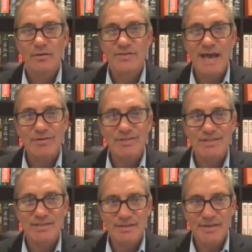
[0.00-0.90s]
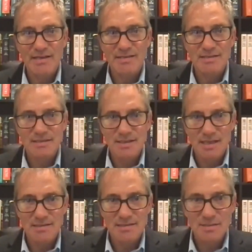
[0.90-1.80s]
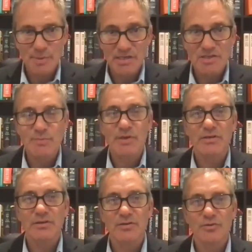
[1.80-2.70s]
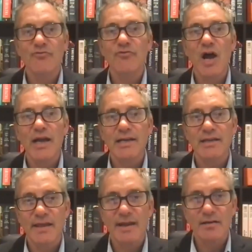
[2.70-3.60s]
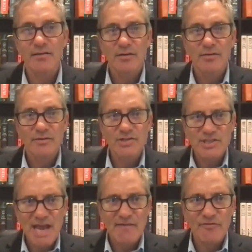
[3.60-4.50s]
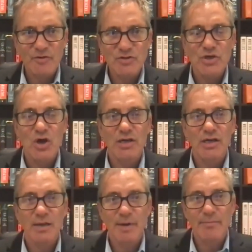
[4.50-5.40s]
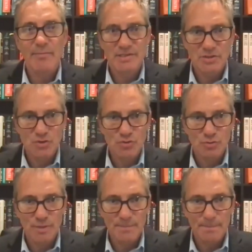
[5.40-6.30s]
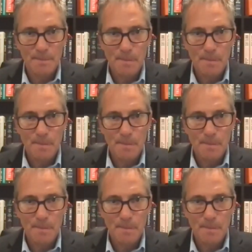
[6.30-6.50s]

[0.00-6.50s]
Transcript: thousands and thousands and thousands of pages, but you find in there the staffers talking about Mrs. Truman.